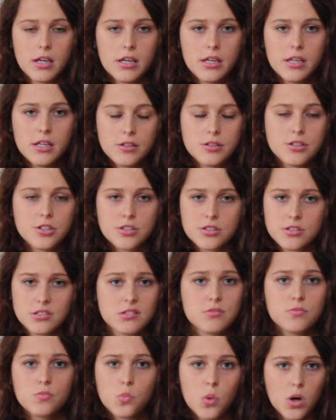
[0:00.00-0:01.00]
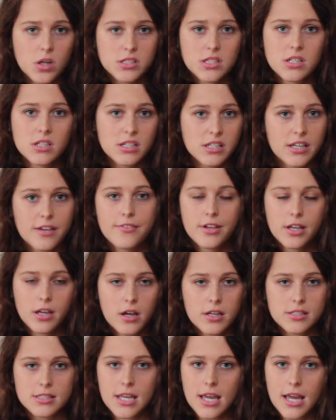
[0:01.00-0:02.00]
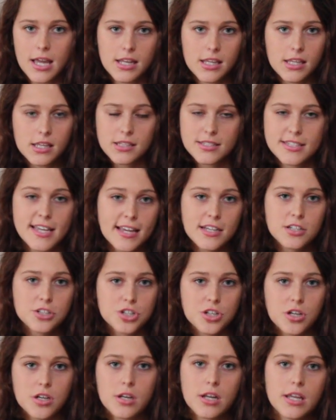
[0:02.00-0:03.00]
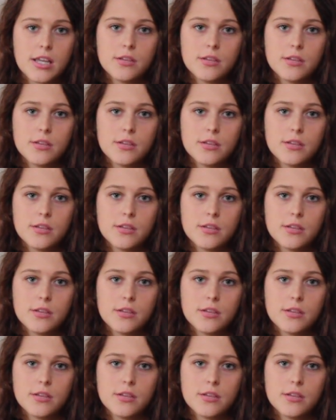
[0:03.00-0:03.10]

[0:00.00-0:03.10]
he just wasn't giving us any attention.